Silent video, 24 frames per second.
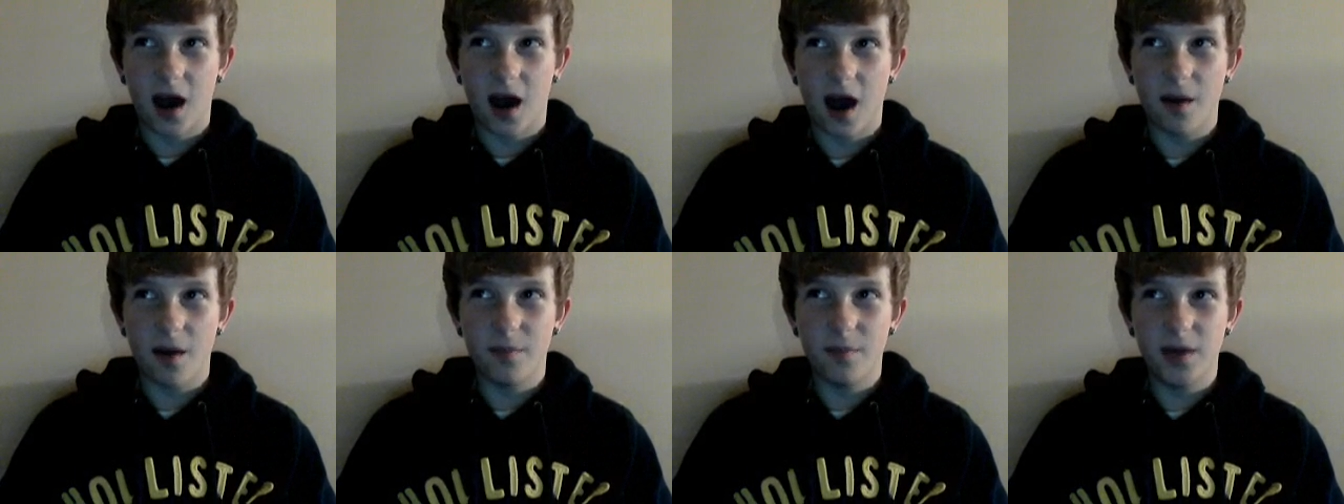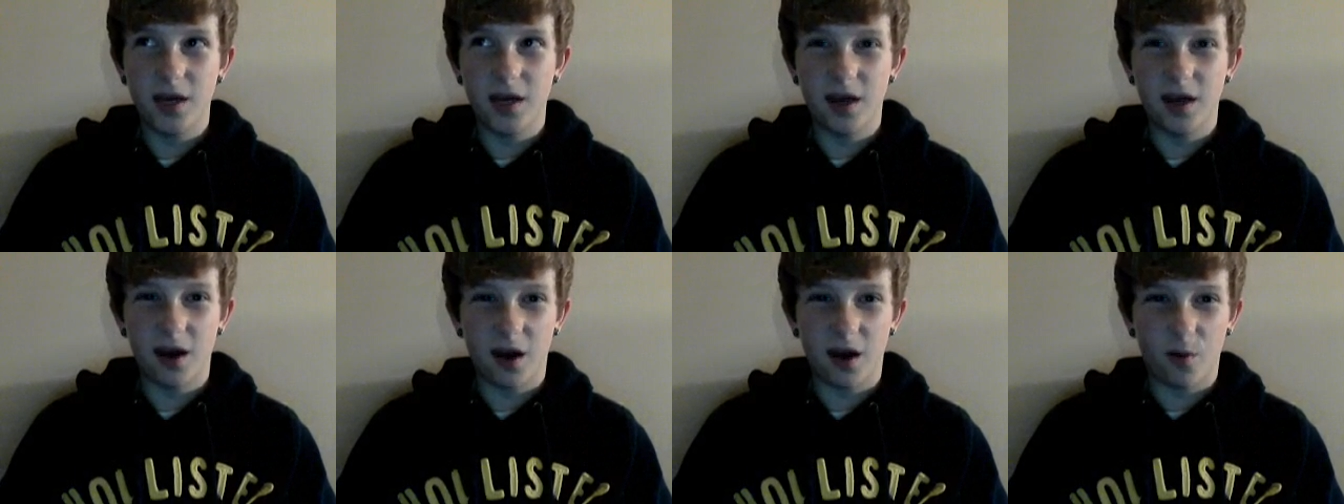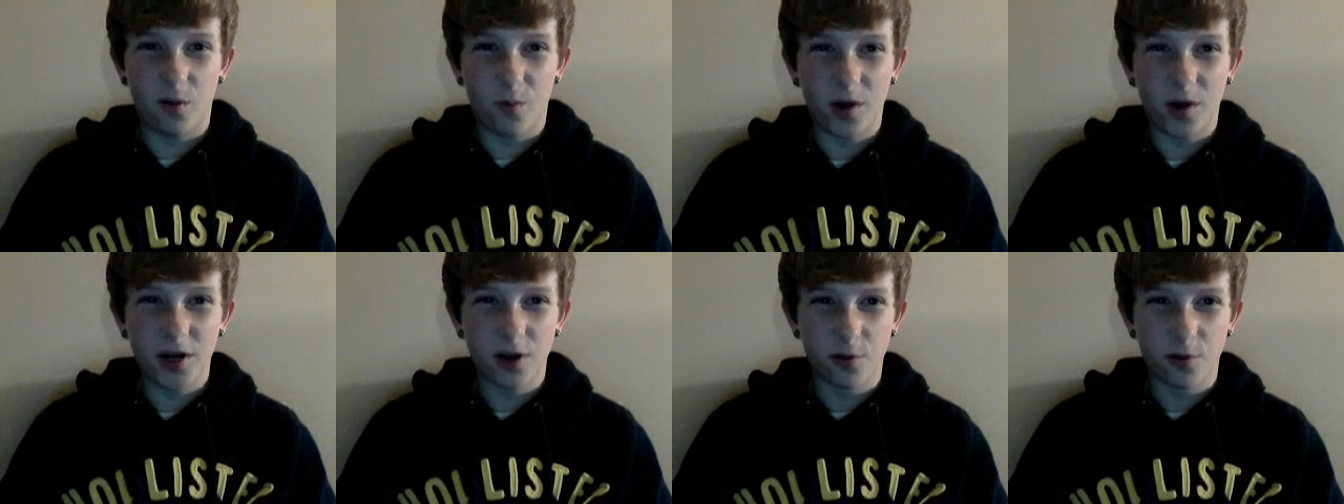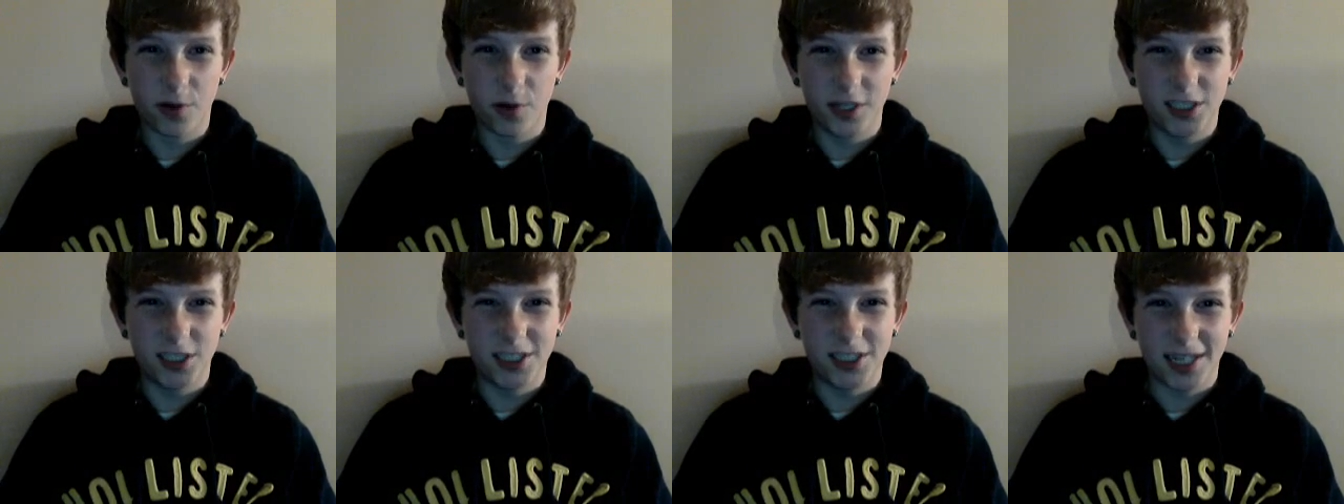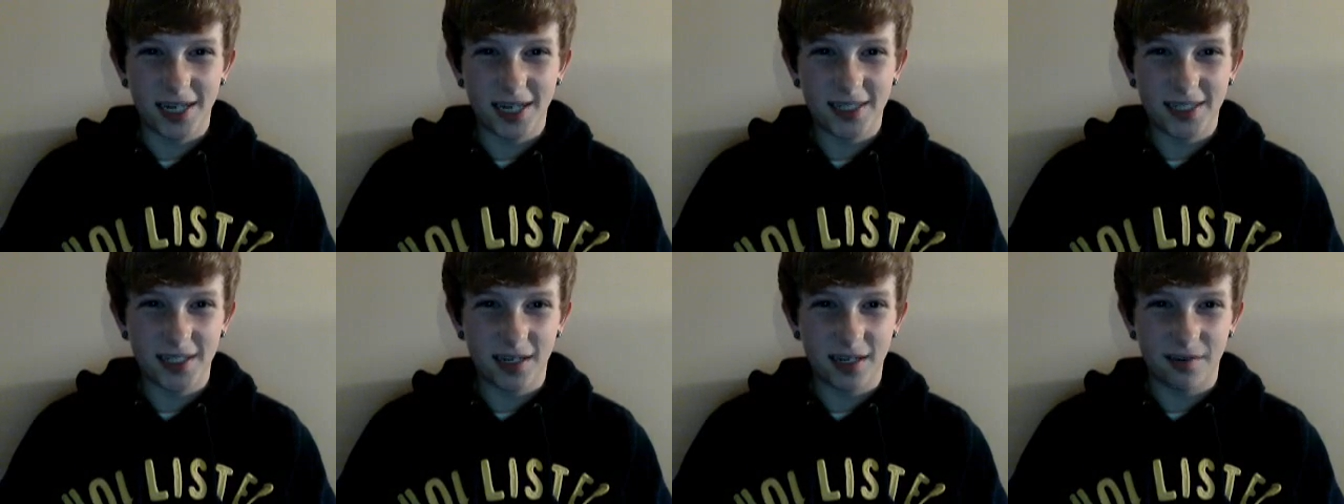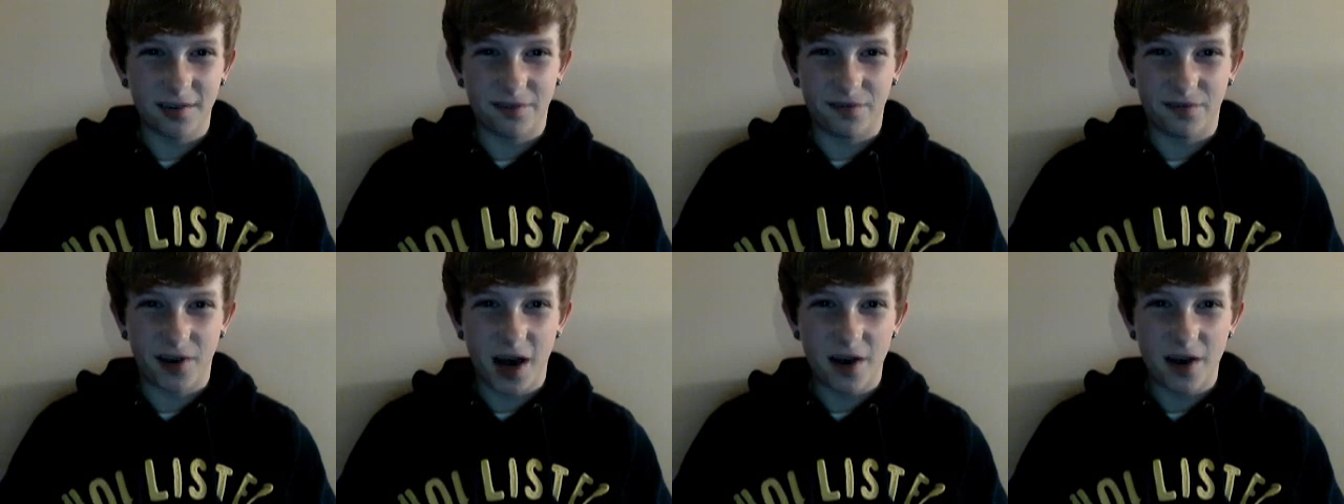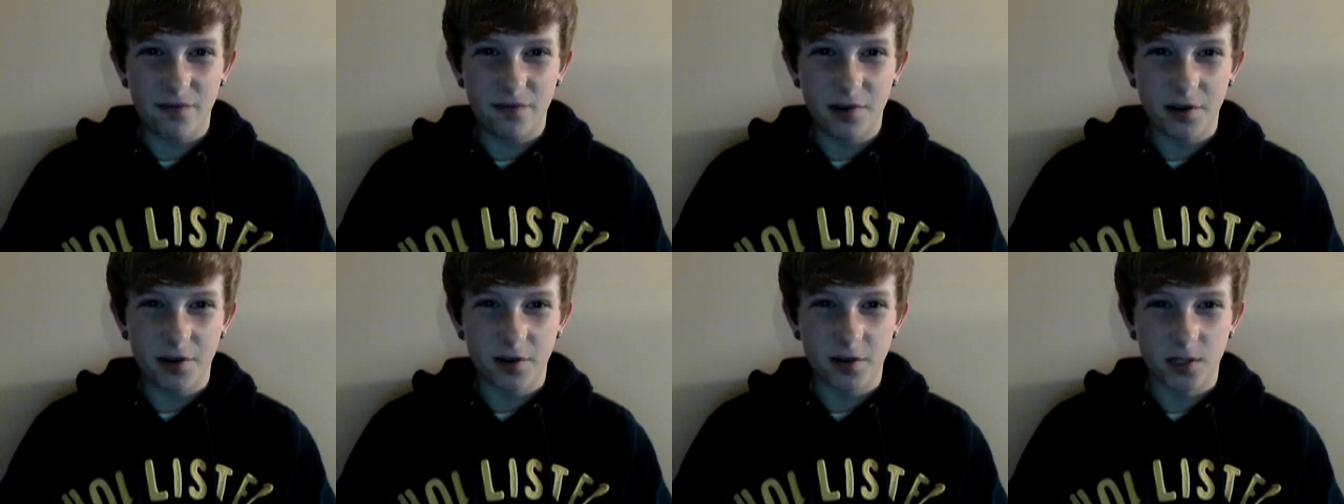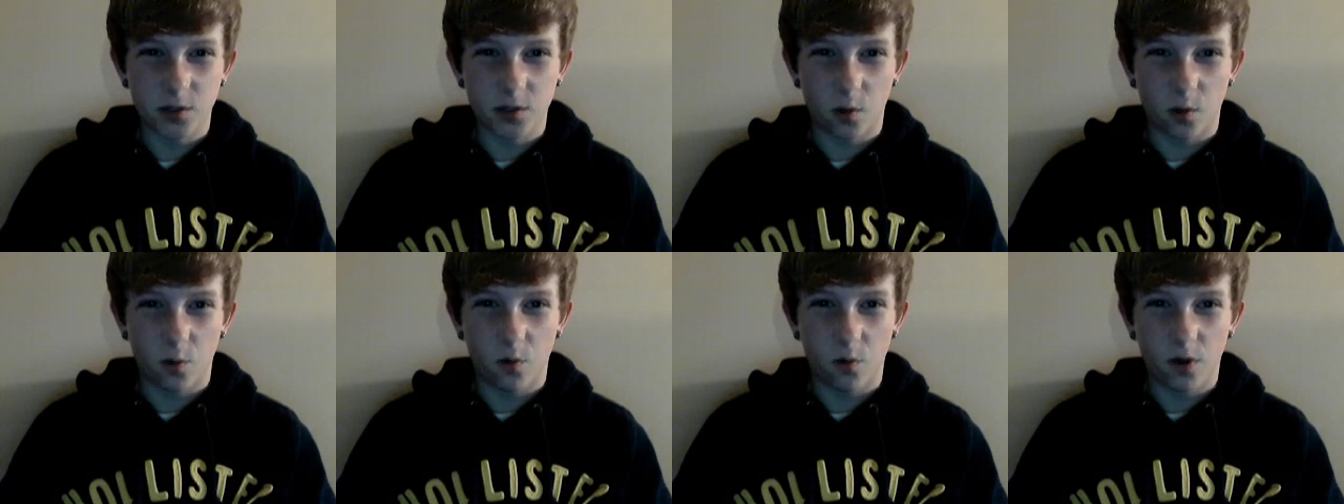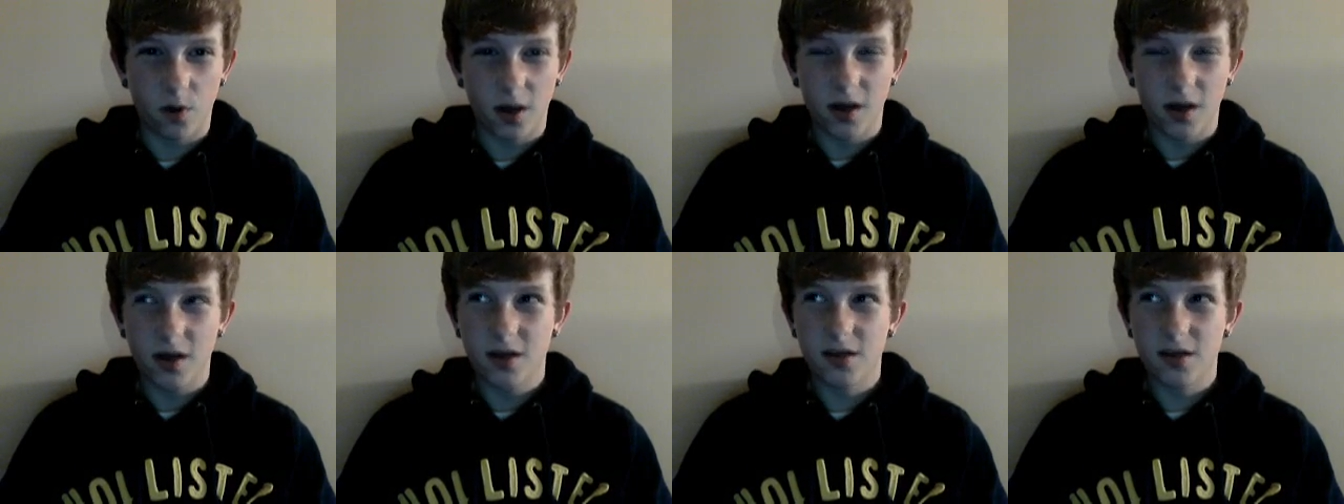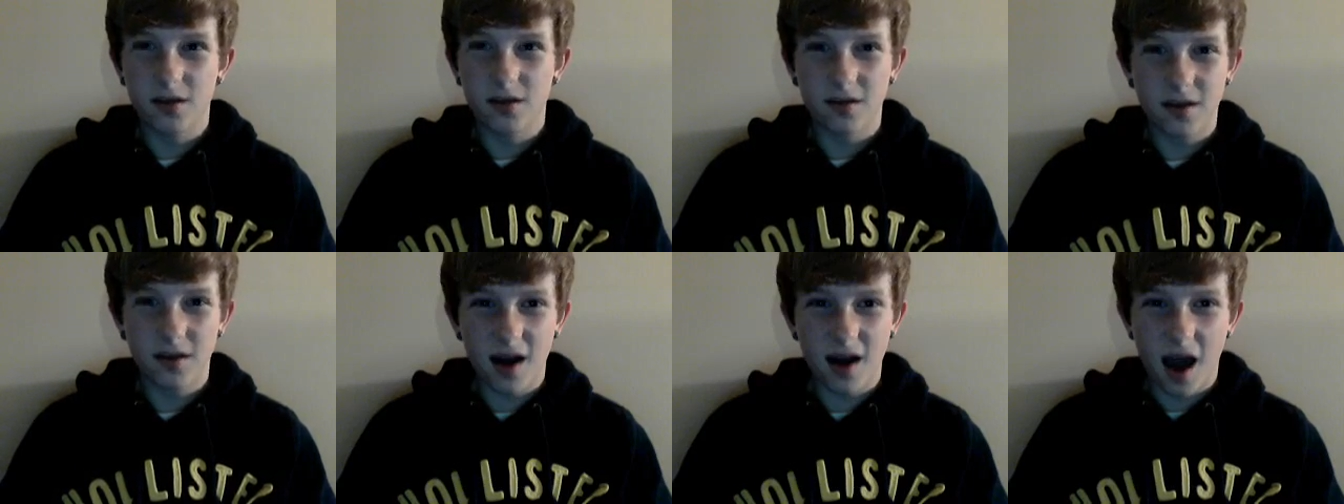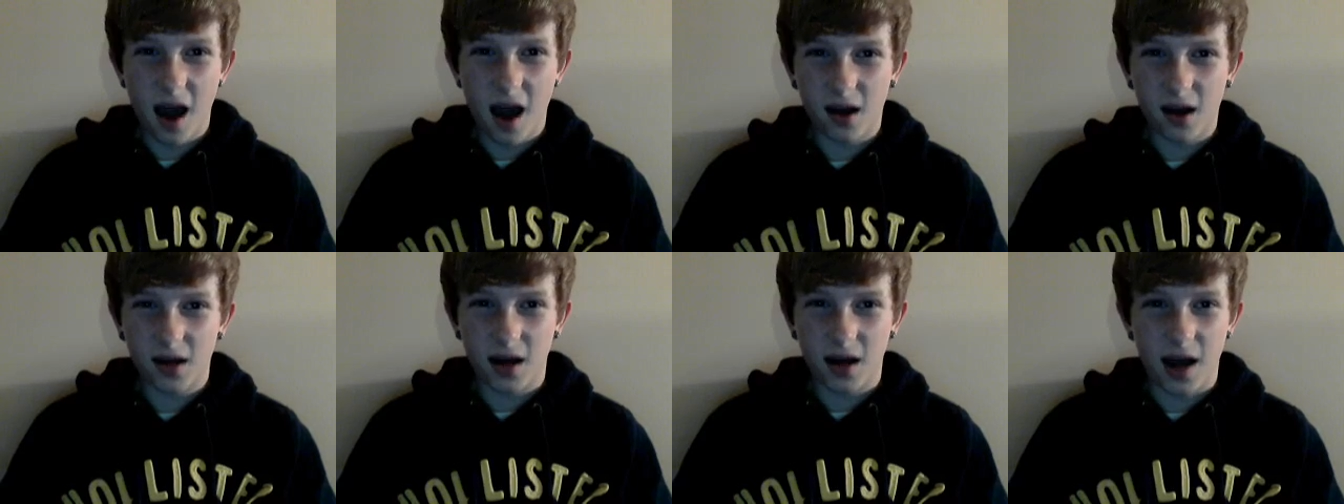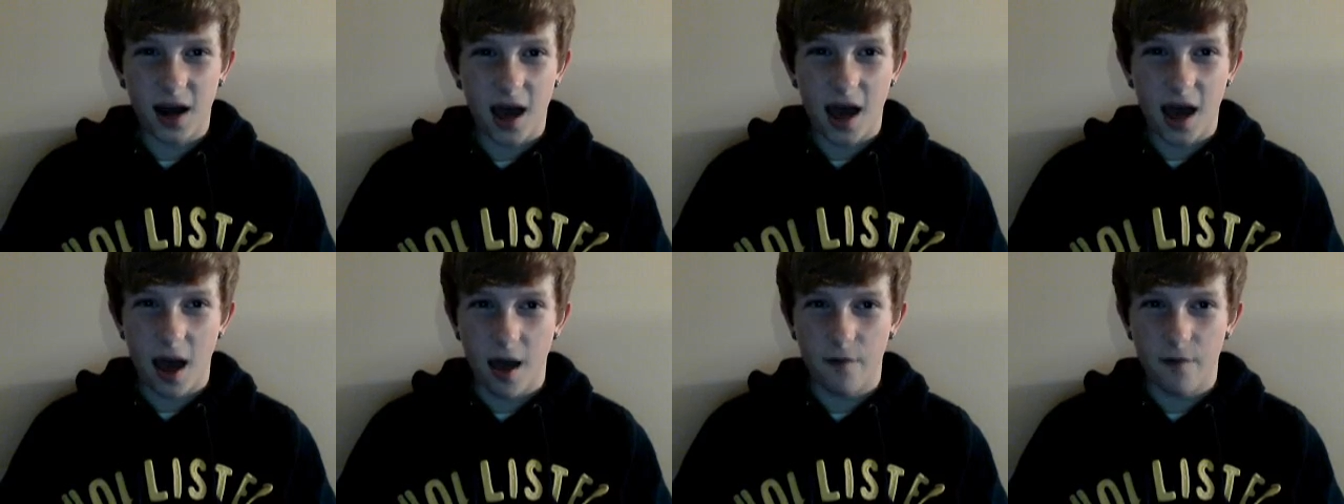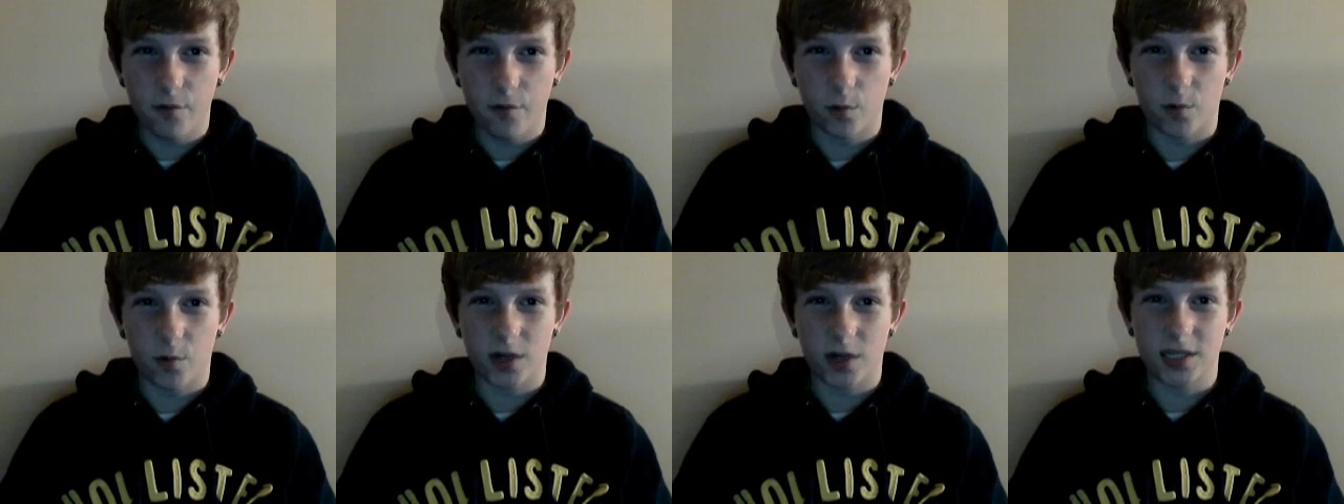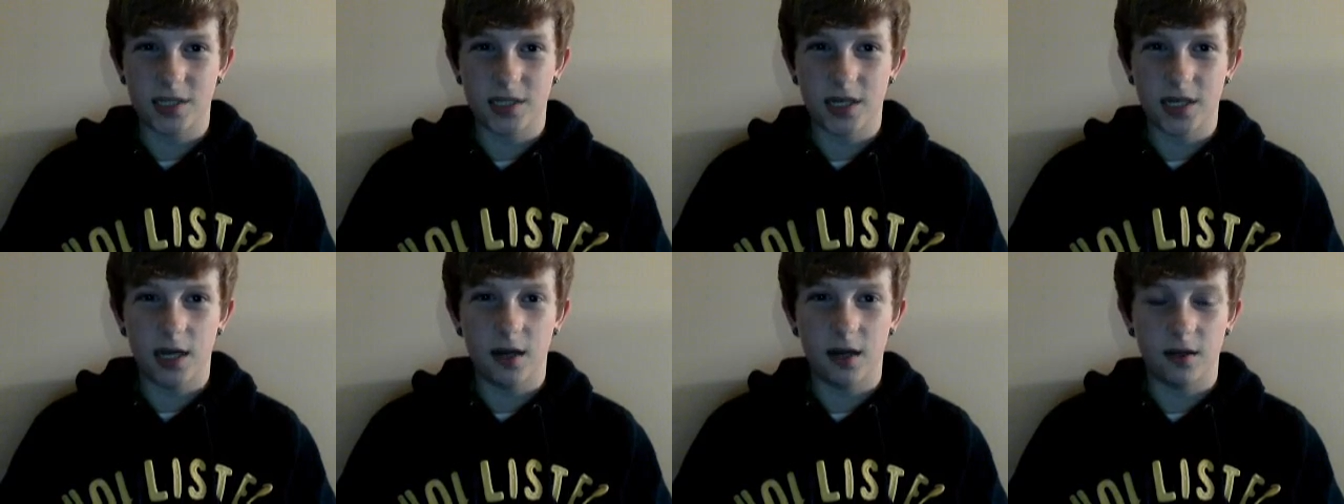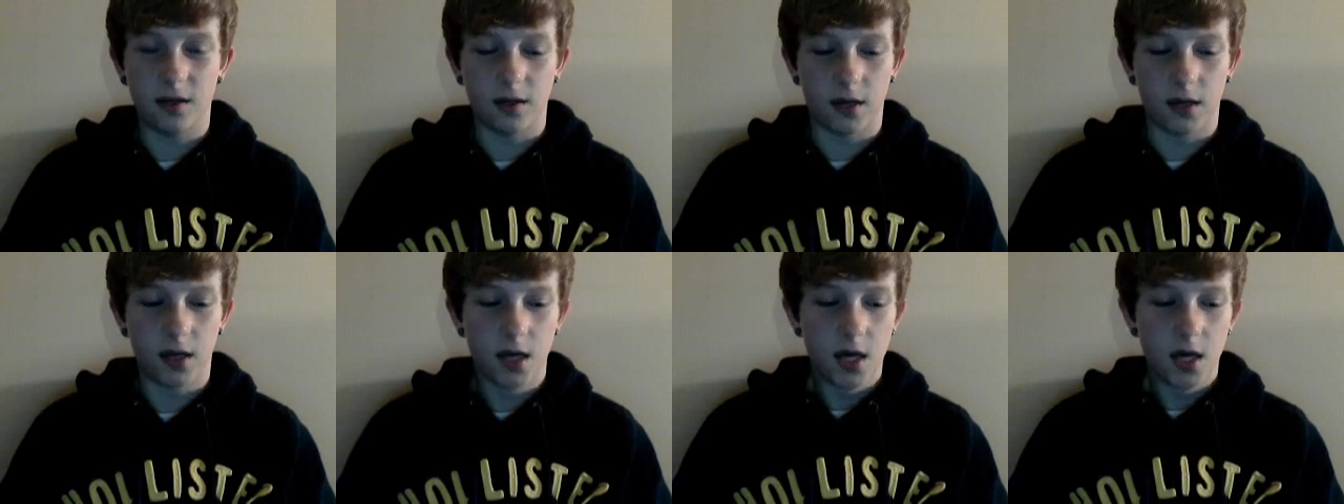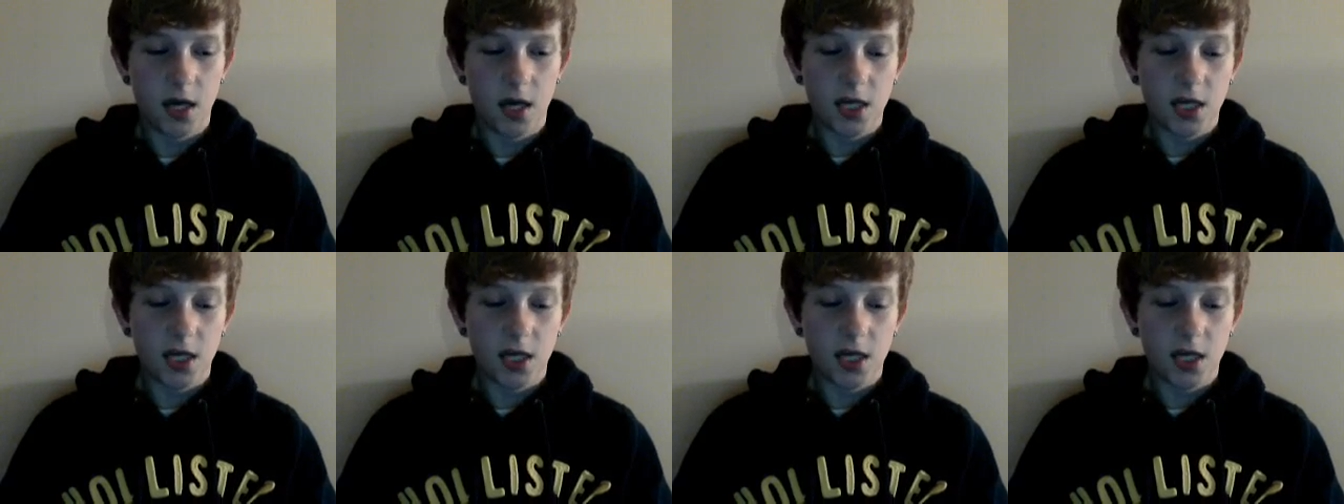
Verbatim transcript: I mean when you're rejected at five years old, you're not gonna ever want to say anything.